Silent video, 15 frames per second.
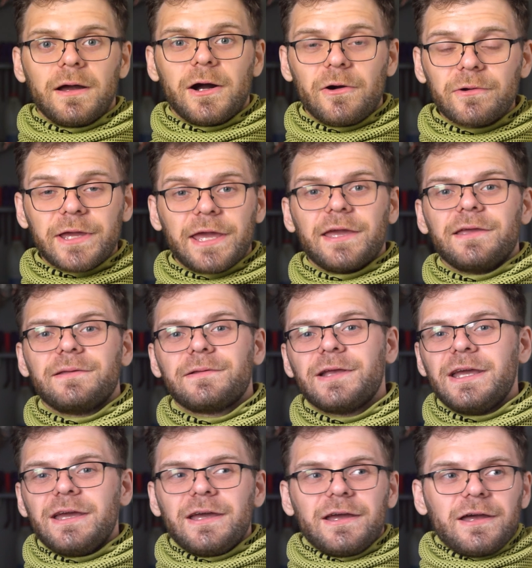Okay,
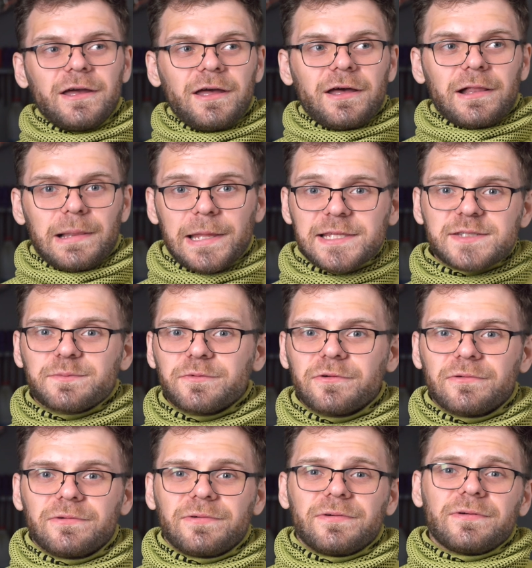let's
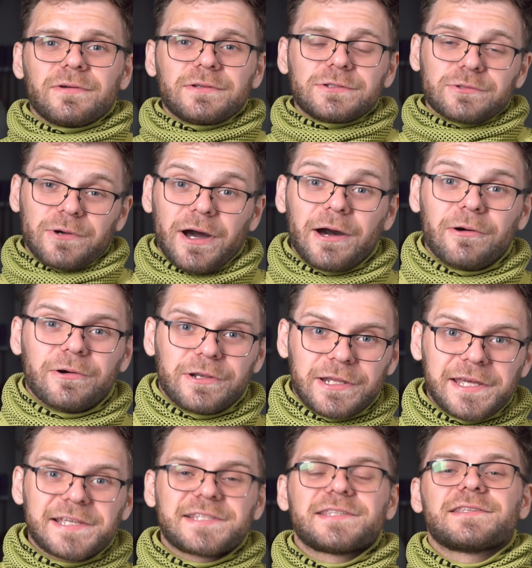move to our
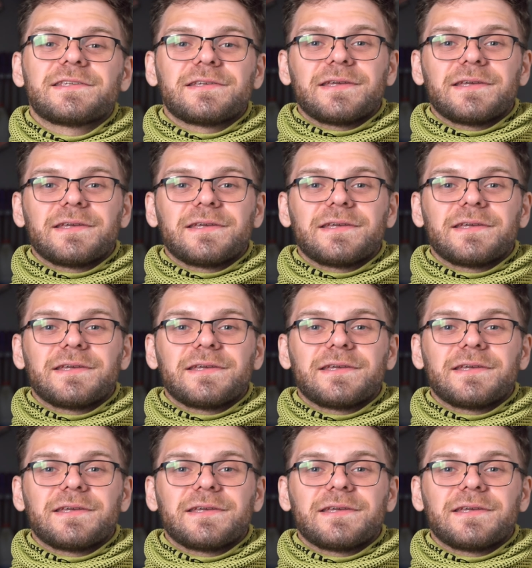next